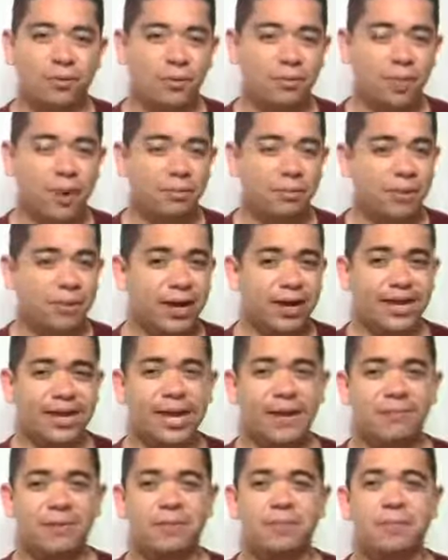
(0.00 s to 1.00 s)
remember
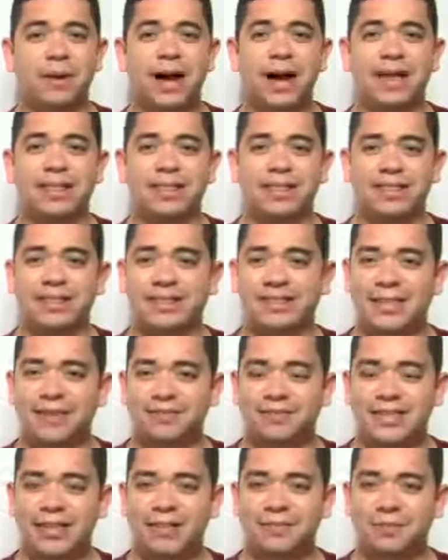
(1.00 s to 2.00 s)
and keep in mind that the
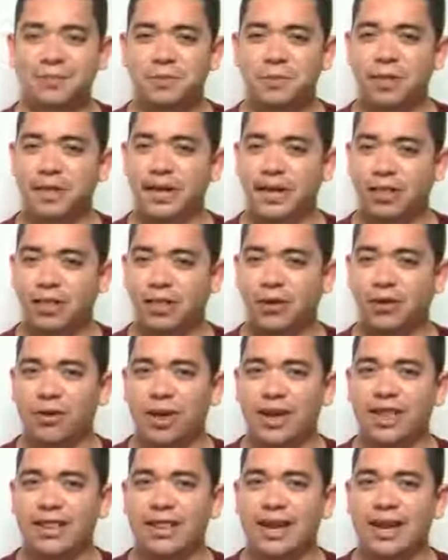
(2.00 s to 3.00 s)
dev team's been
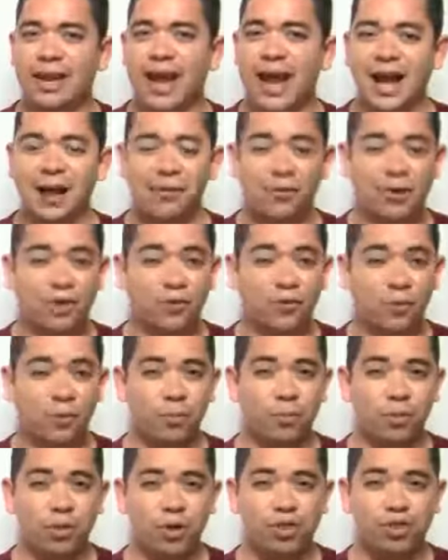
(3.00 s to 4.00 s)
alerting that iOS
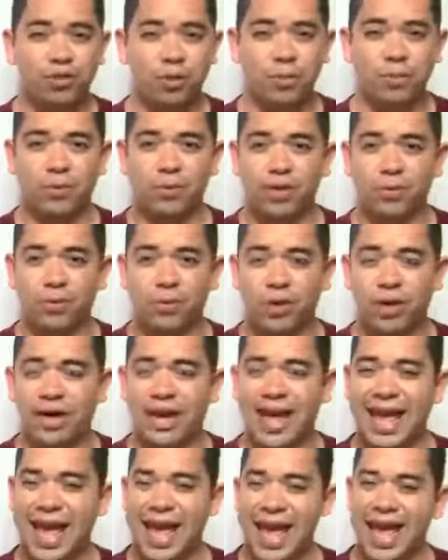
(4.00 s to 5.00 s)

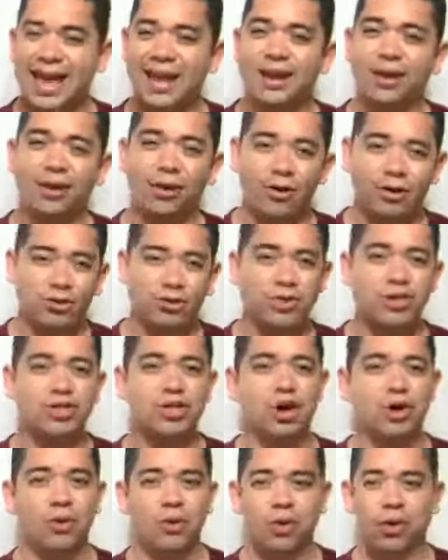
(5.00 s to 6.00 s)
4.3.1 and
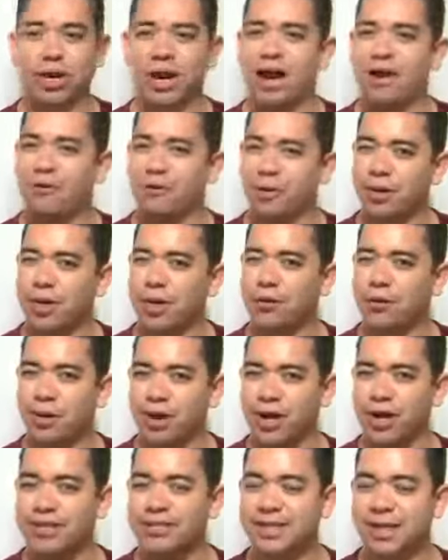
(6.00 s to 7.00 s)
Ultrasn0w are not really
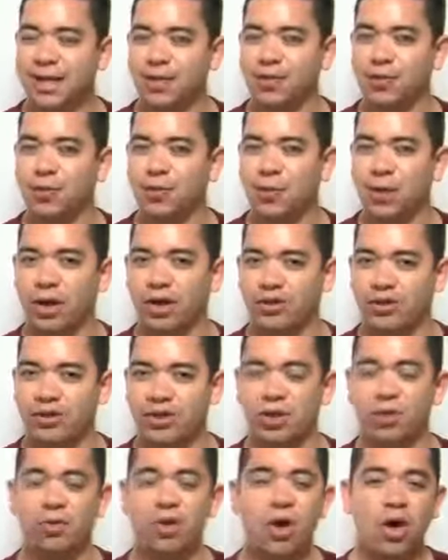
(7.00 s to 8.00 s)
working together well,
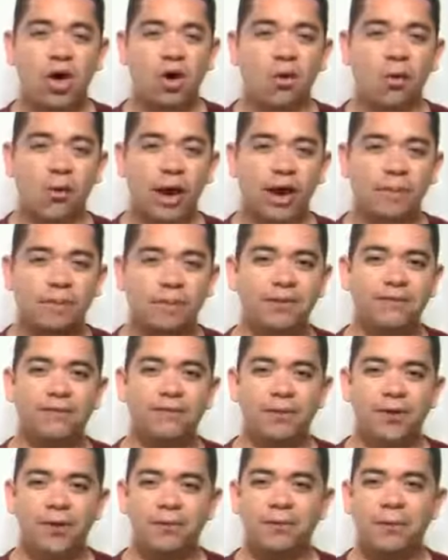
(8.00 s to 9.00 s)
so wait
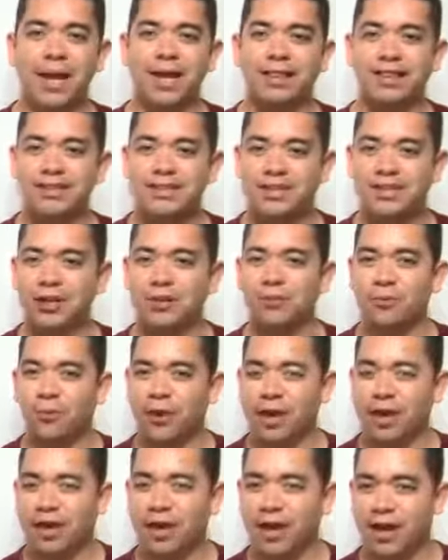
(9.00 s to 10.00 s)
before you make the
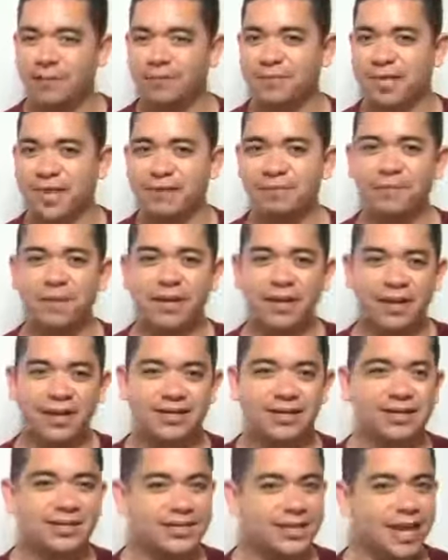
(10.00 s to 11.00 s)
jailbreak update
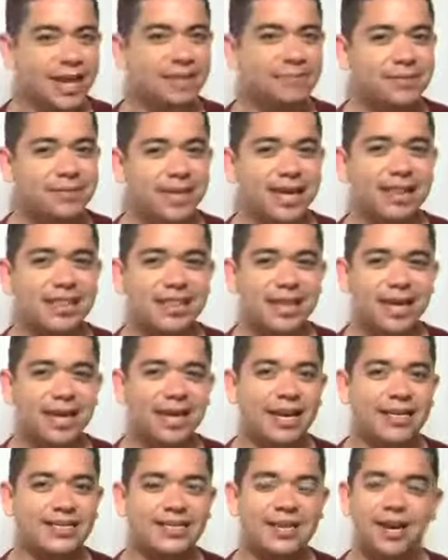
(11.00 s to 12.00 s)
because it seems that
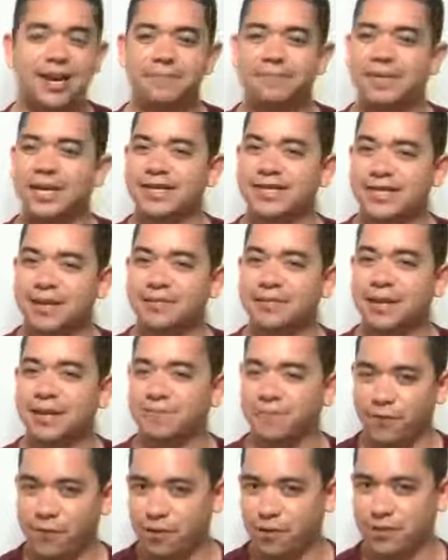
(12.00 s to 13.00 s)
they need to update
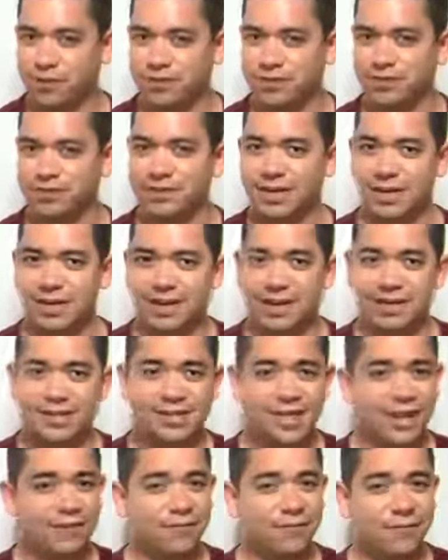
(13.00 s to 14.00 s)
something first.
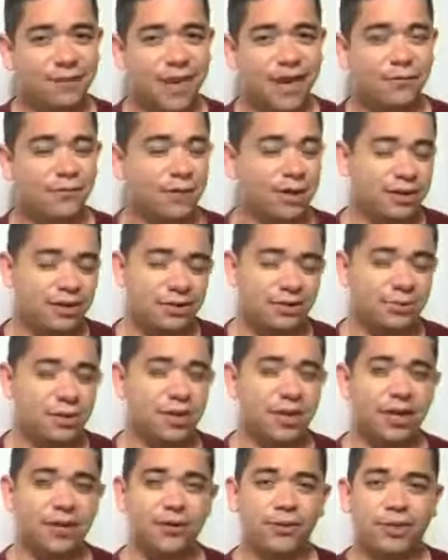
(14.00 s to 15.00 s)
Aside from that, well,
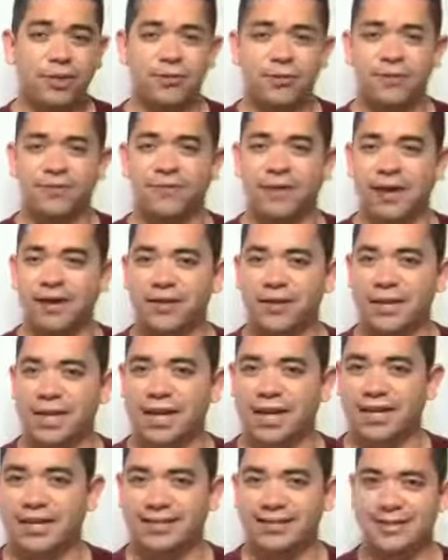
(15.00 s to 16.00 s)
really cool that we finally
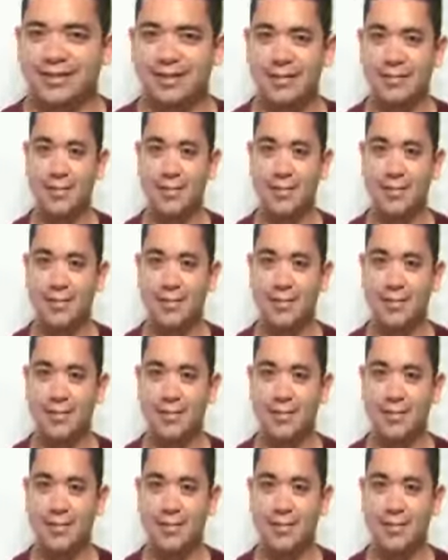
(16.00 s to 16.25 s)
get it.